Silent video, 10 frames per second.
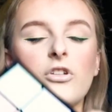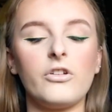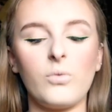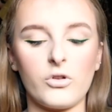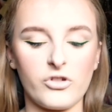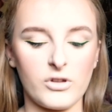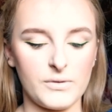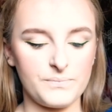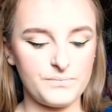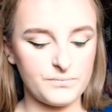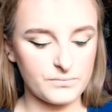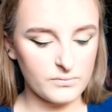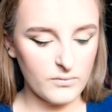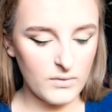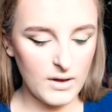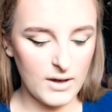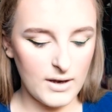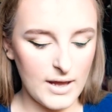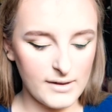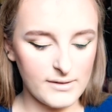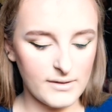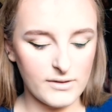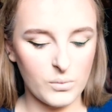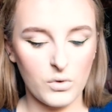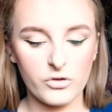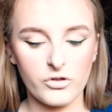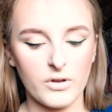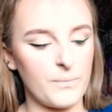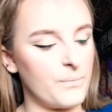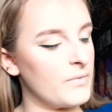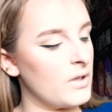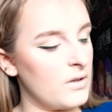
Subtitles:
Should I swatch them? Let's swatch them.